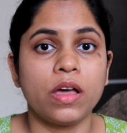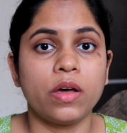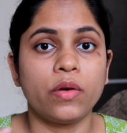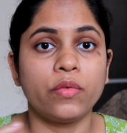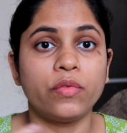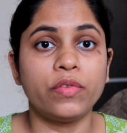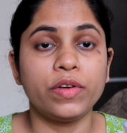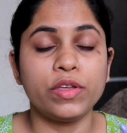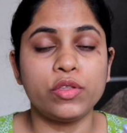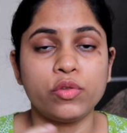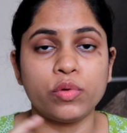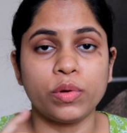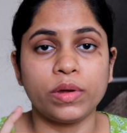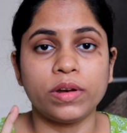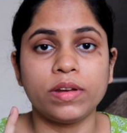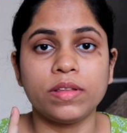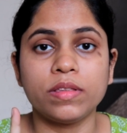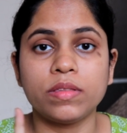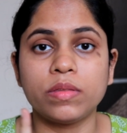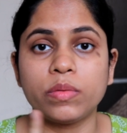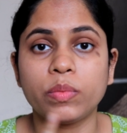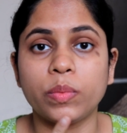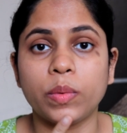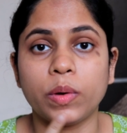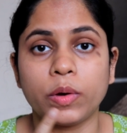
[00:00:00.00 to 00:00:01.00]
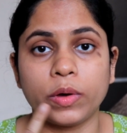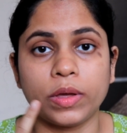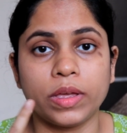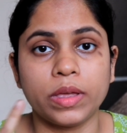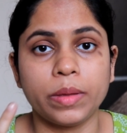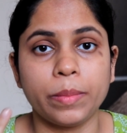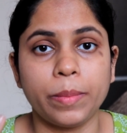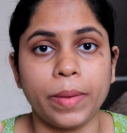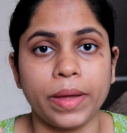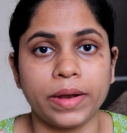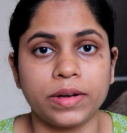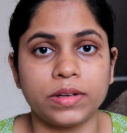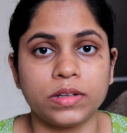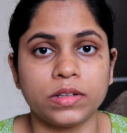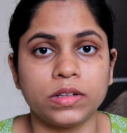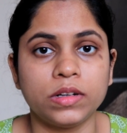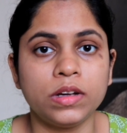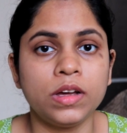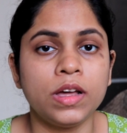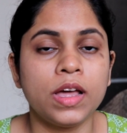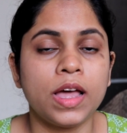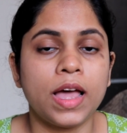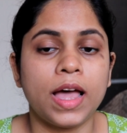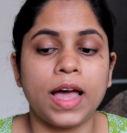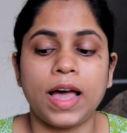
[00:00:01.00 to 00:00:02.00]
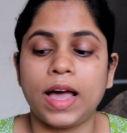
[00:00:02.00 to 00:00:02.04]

which one is working better.